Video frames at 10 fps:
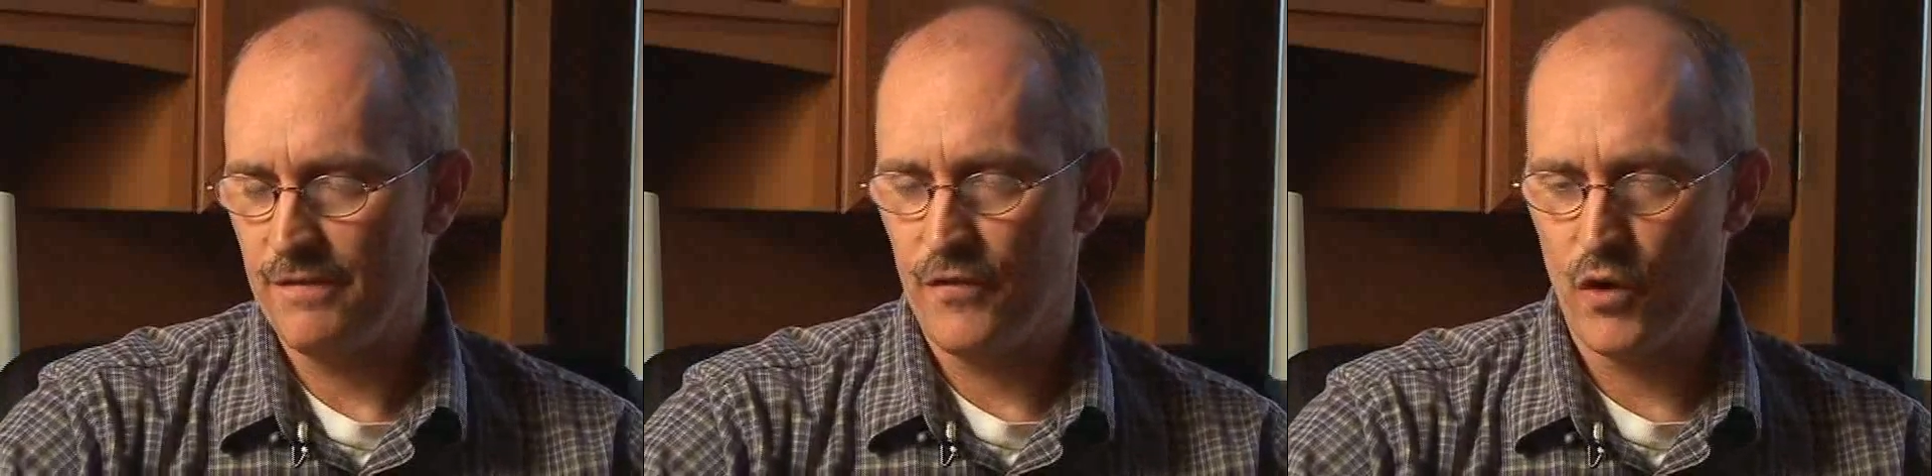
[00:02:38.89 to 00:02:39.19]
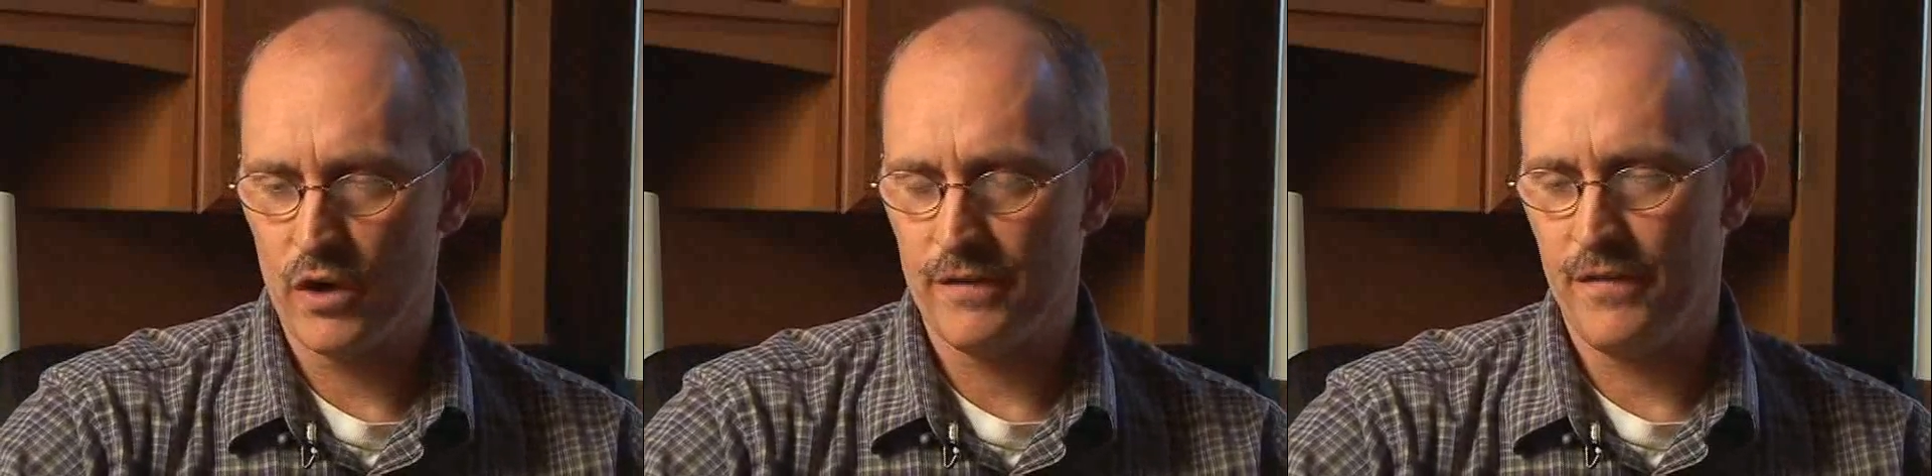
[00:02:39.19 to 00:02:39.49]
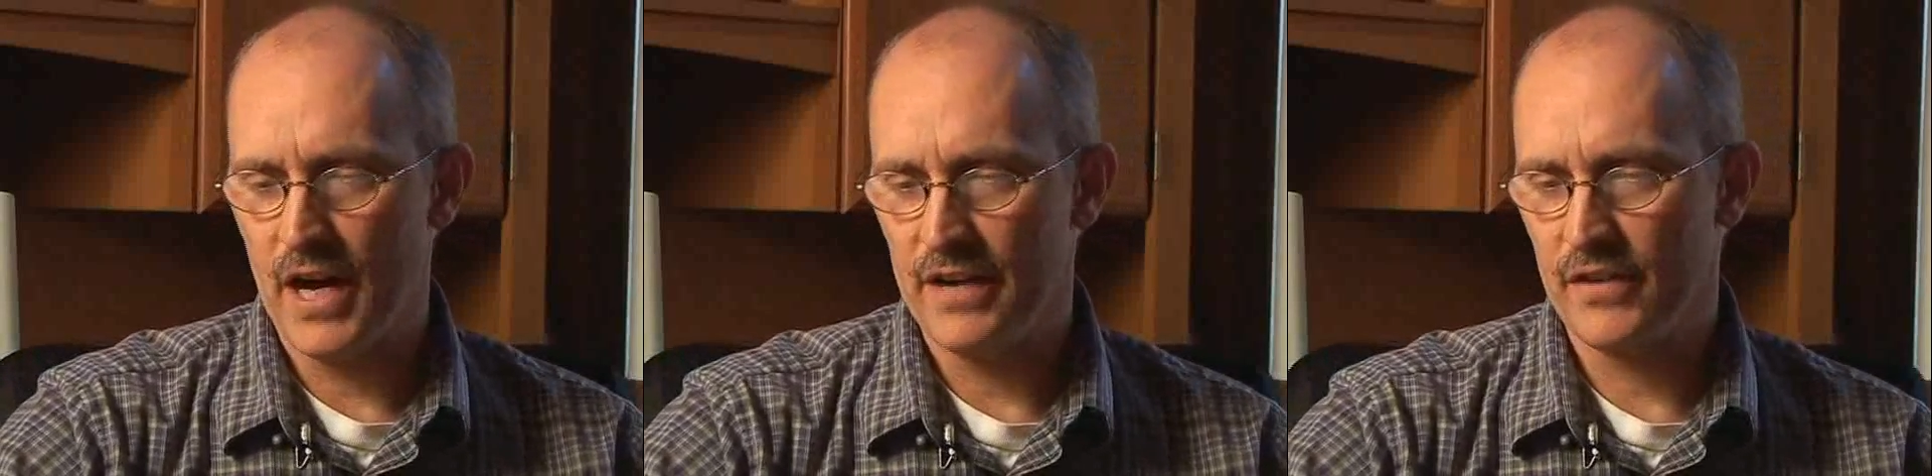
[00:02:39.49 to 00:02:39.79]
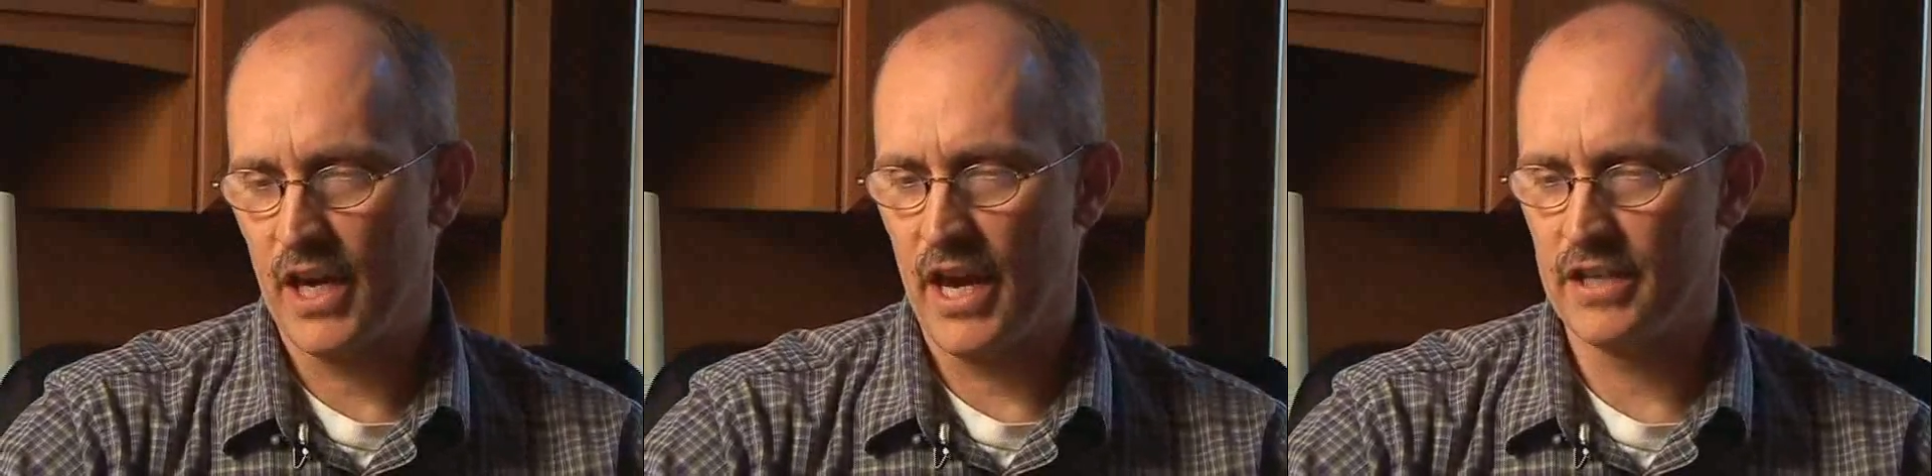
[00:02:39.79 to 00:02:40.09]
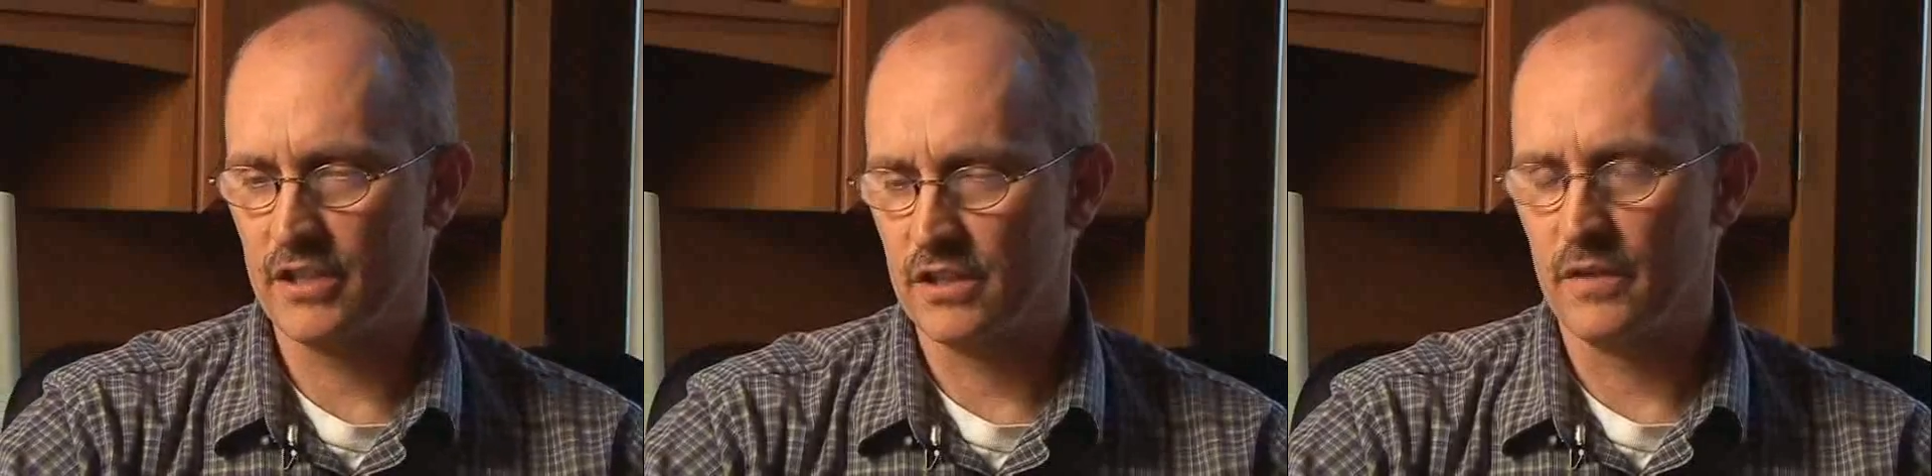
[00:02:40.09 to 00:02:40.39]
4 to 5
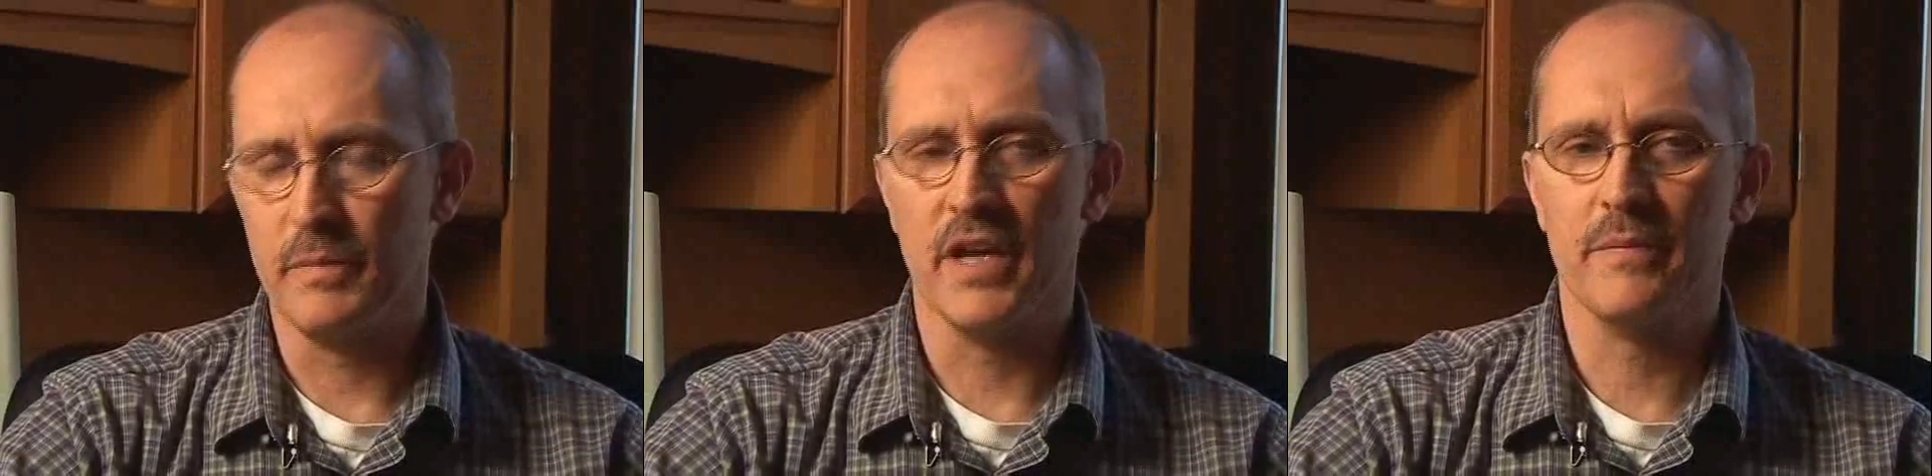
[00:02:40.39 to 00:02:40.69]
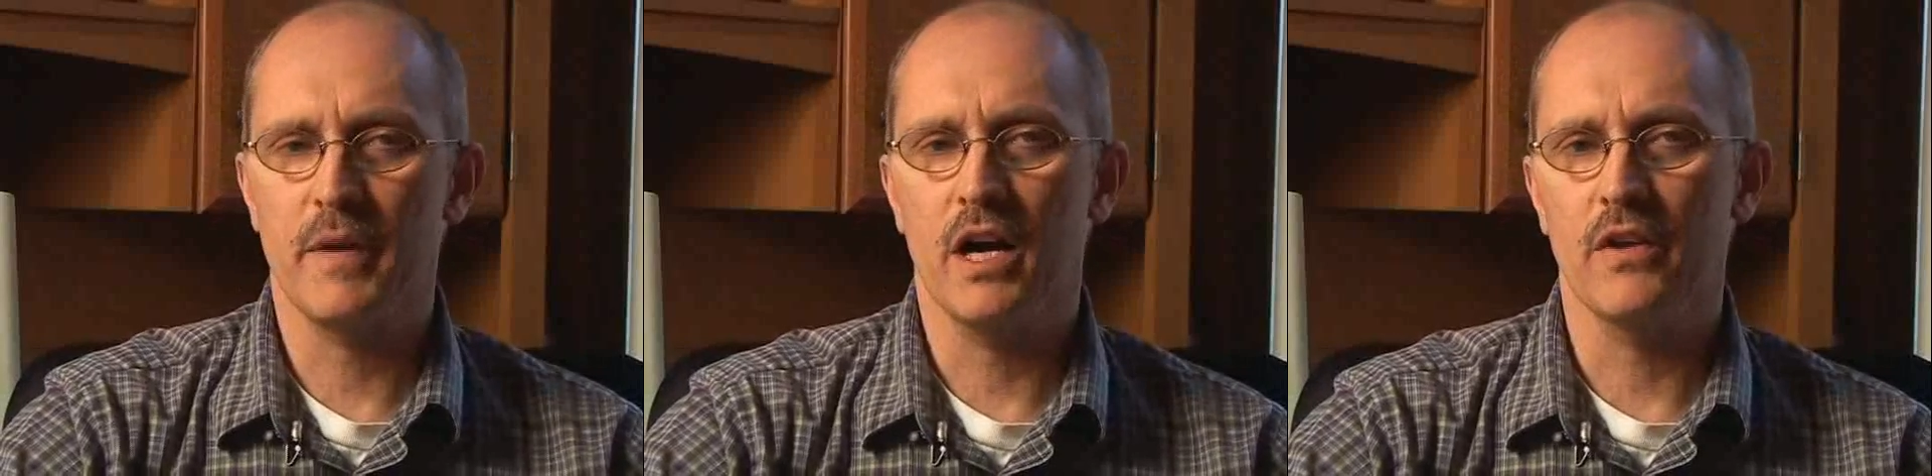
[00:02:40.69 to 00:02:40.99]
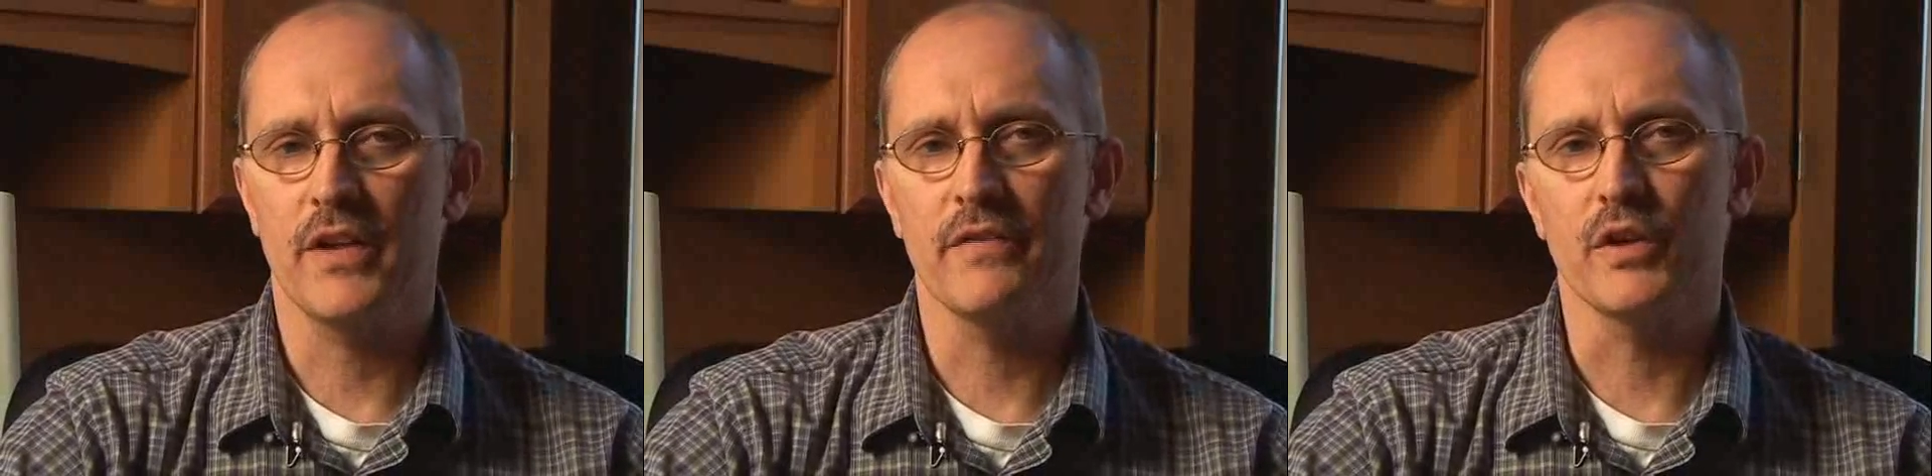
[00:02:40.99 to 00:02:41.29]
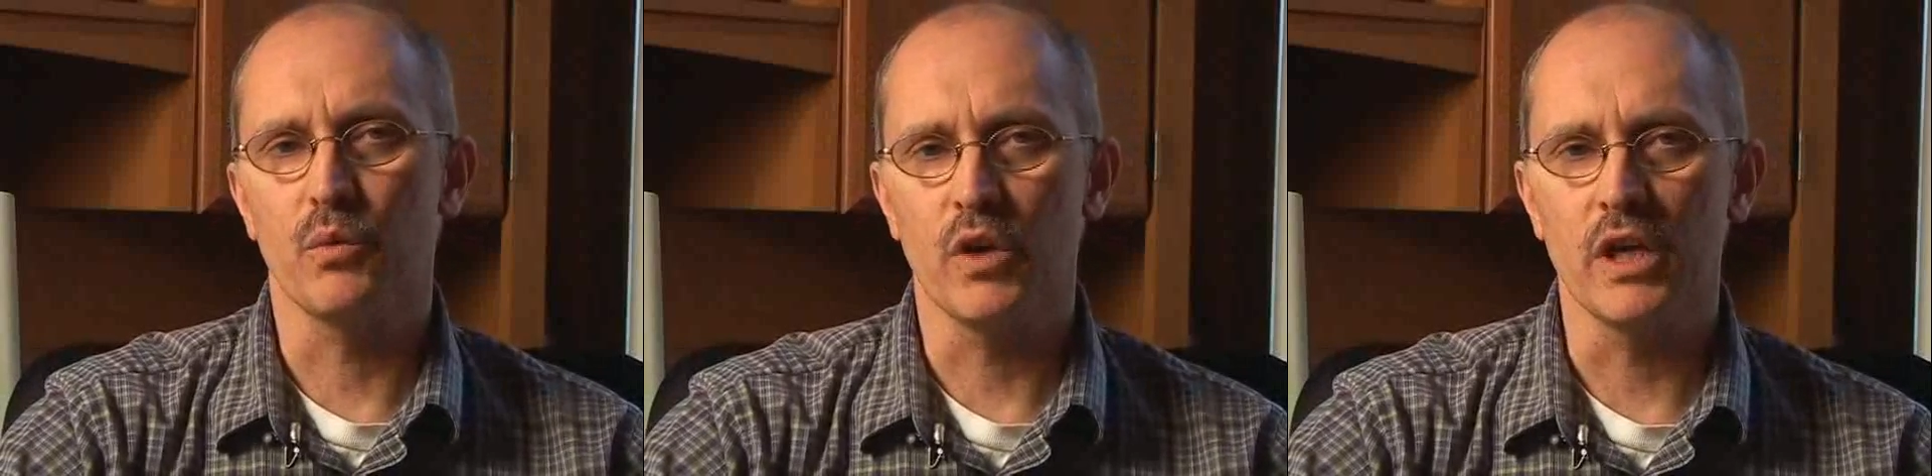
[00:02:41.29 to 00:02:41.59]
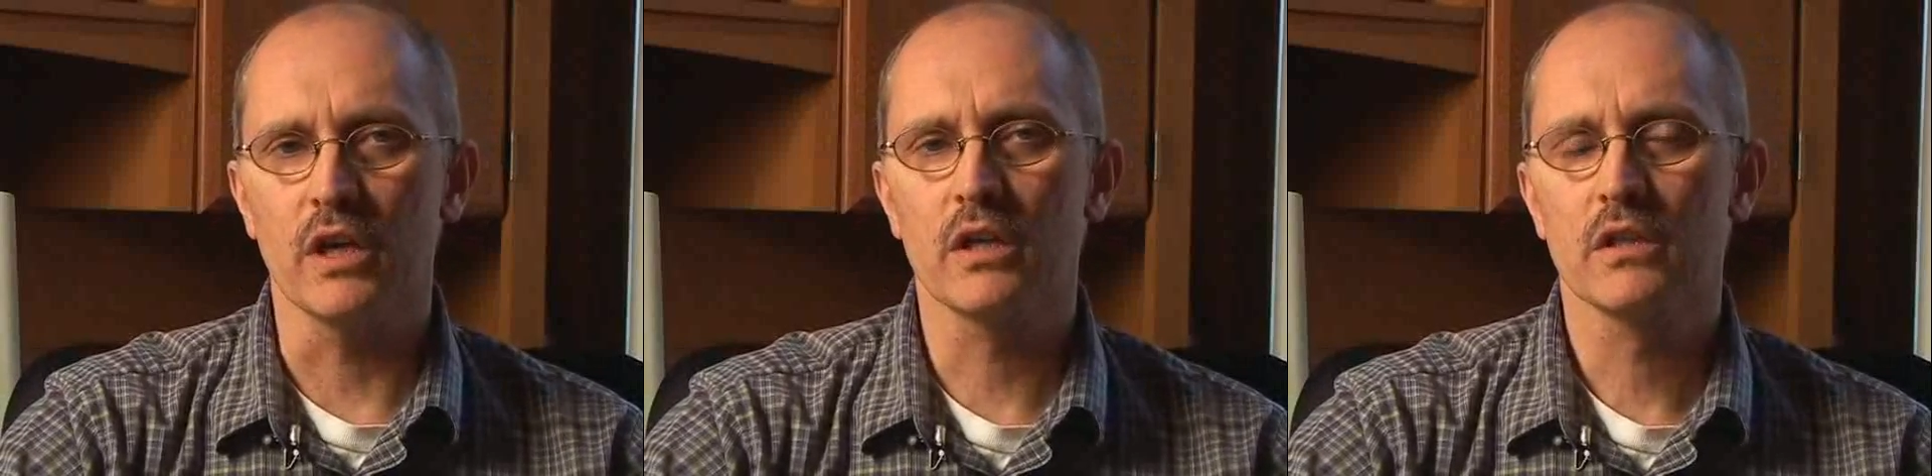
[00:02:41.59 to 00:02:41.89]
cases of meth mouth every
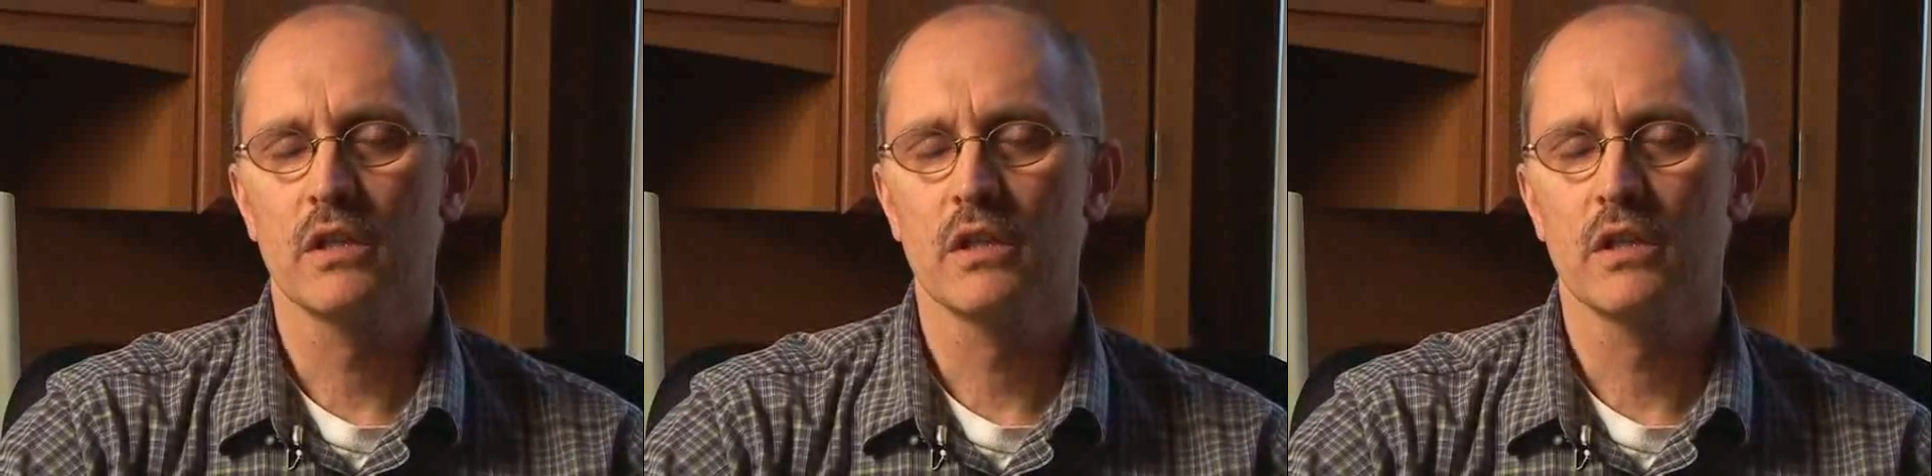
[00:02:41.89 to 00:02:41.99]
week,